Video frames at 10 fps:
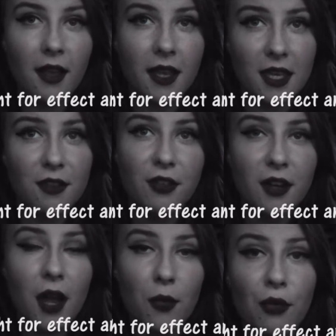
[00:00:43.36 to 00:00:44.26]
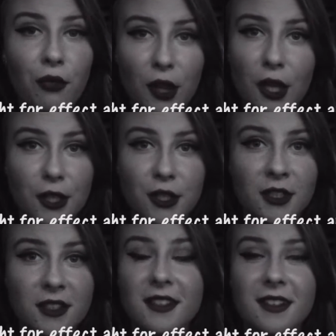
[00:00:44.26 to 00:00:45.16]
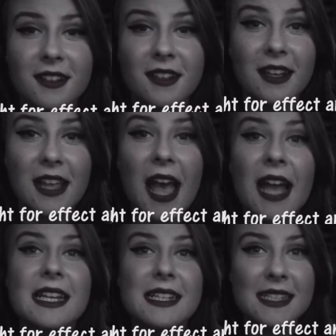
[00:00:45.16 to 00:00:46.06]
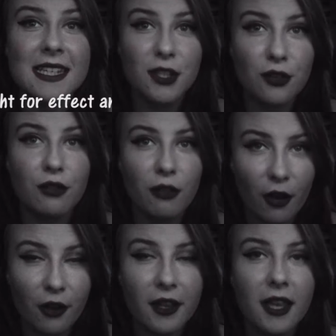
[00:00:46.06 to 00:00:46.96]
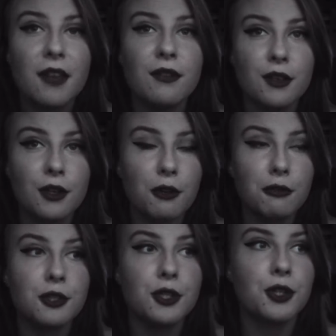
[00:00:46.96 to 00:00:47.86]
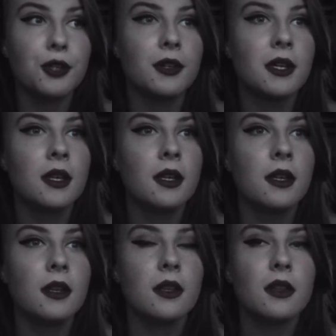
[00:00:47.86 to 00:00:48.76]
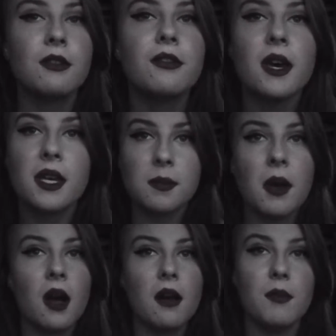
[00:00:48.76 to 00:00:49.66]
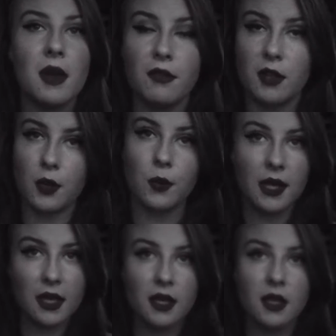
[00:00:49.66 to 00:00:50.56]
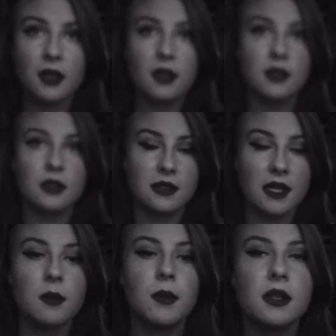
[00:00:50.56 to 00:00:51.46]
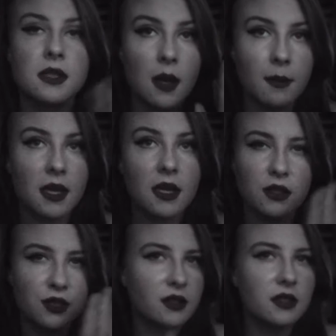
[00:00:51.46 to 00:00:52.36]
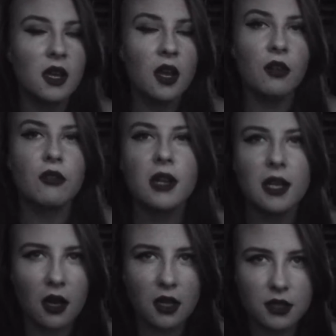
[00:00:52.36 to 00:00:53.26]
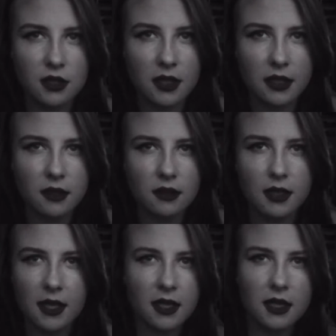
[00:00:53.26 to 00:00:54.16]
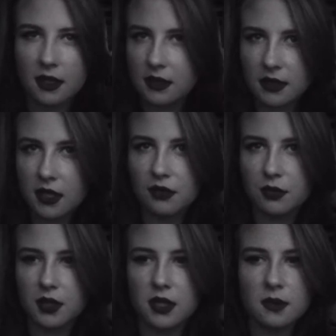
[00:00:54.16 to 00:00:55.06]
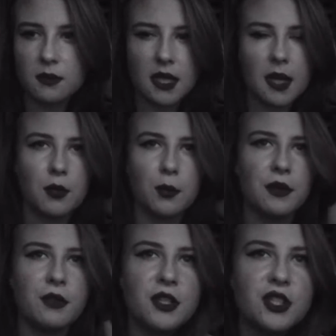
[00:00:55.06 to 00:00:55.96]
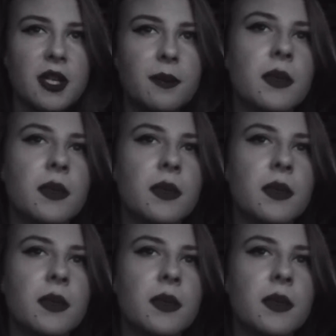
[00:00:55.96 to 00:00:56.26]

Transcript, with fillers: Aoife and I were followed, and it's in a vlog. If you go to the first part of my vlog week, the second part's coming, it's just really hard to like edit and stuff because my camera and my phone shit.